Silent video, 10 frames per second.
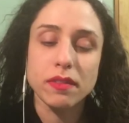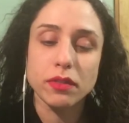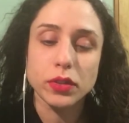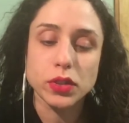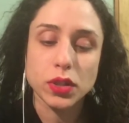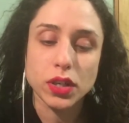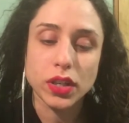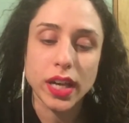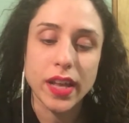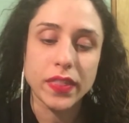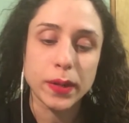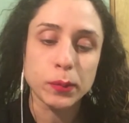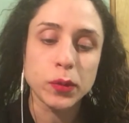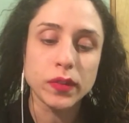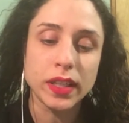full circle and they're
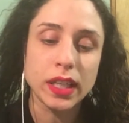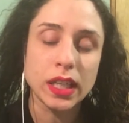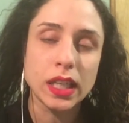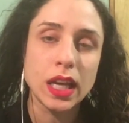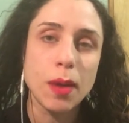moving